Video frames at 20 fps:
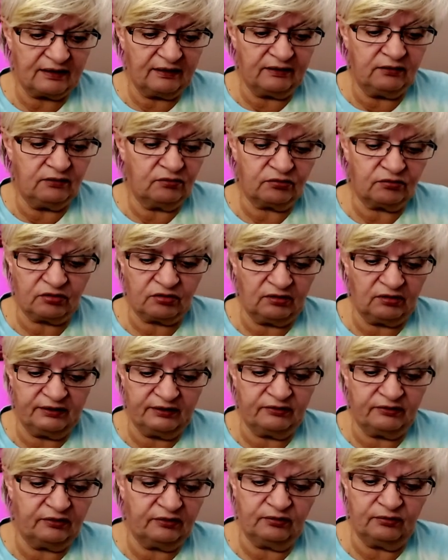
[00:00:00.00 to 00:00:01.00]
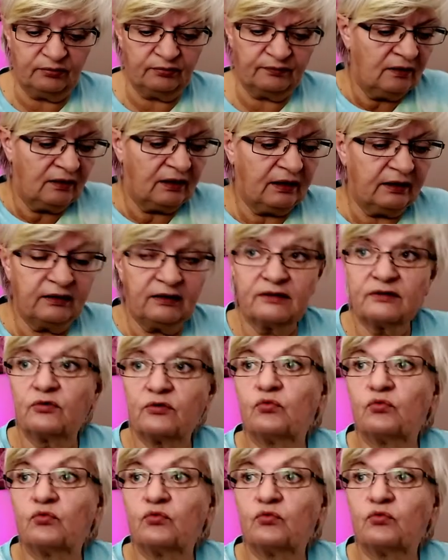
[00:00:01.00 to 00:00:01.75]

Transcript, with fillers: usually do. I just